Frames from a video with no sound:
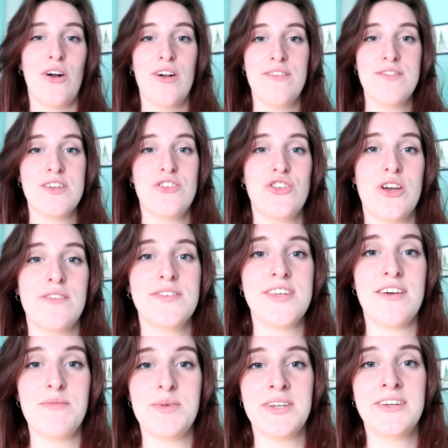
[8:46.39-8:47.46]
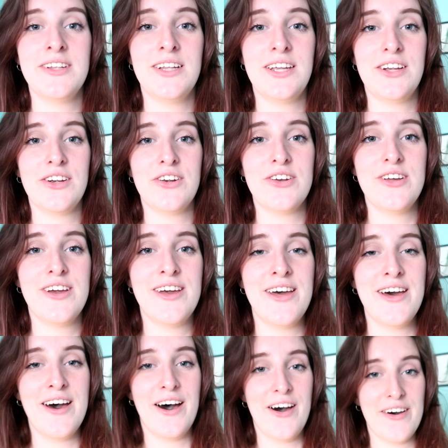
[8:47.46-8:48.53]
all of the shelves have been cleared
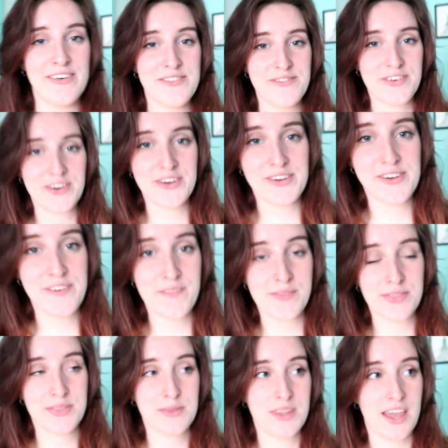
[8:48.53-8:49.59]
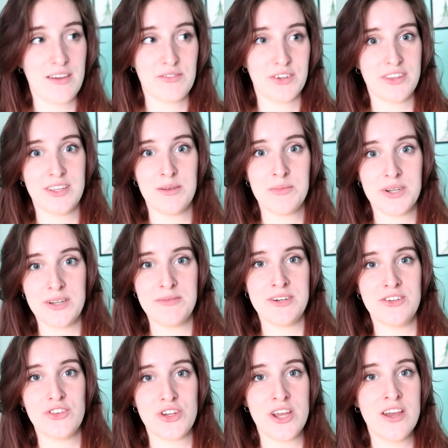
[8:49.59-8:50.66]
of everything pretty
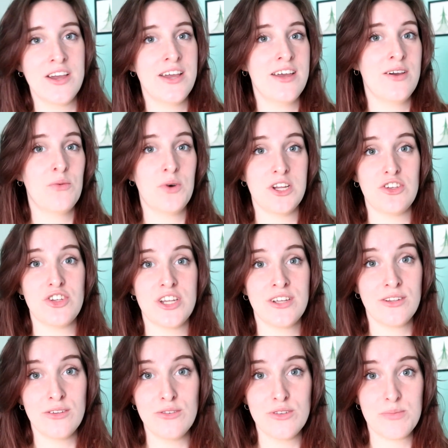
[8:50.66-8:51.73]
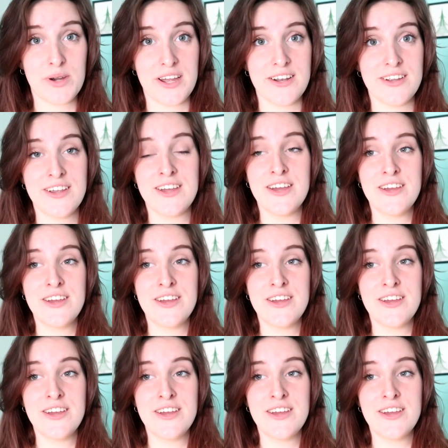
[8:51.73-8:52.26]
much, which includes bread.